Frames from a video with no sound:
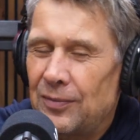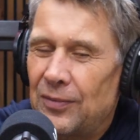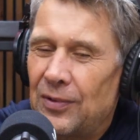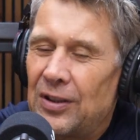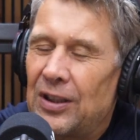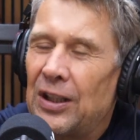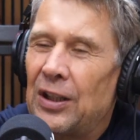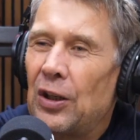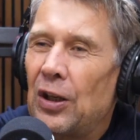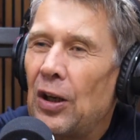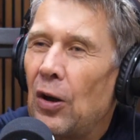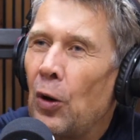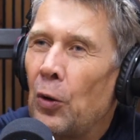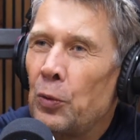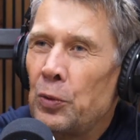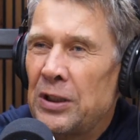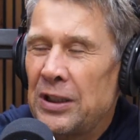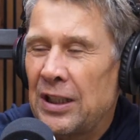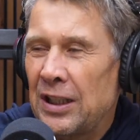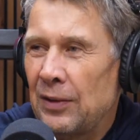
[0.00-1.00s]
they
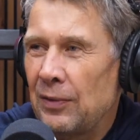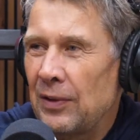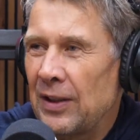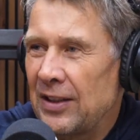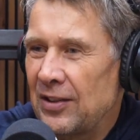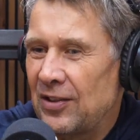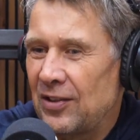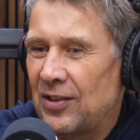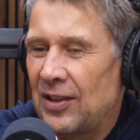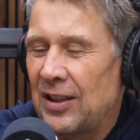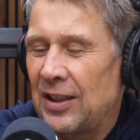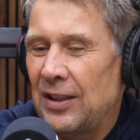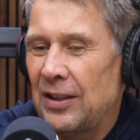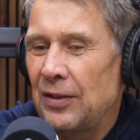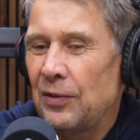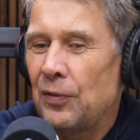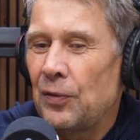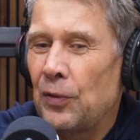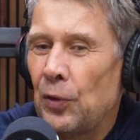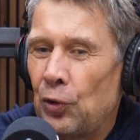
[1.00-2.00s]
only have, let's say,
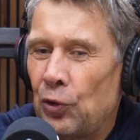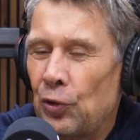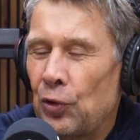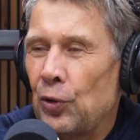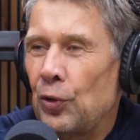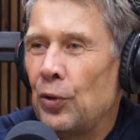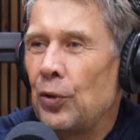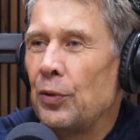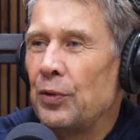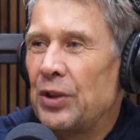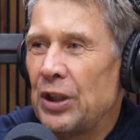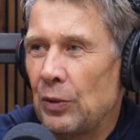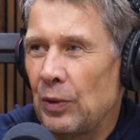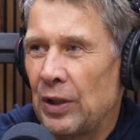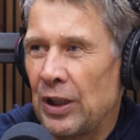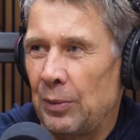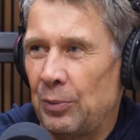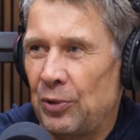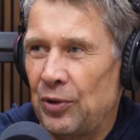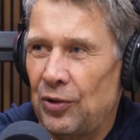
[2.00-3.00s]
functional
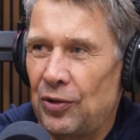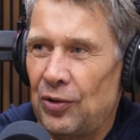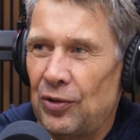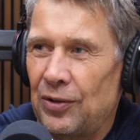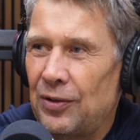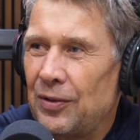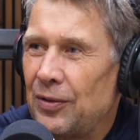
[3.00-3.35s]
requirements,